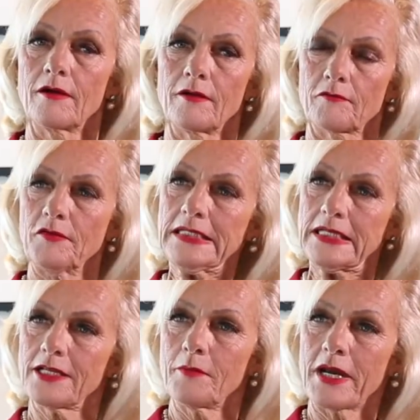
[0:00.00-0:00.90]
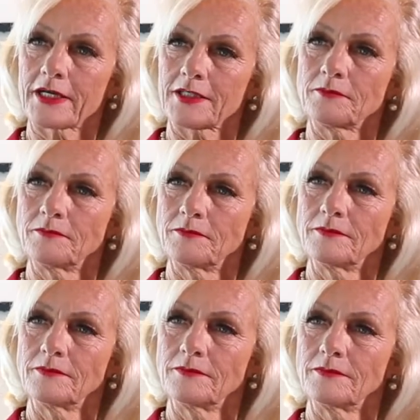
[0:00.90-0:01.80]
feet in America.
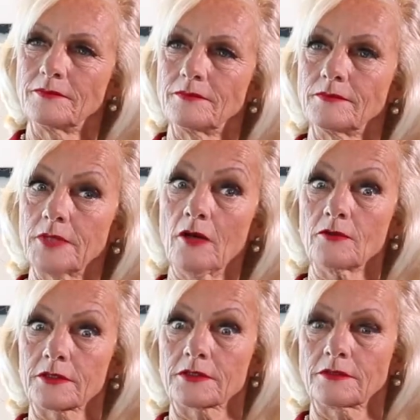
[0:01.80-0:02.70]
Now they're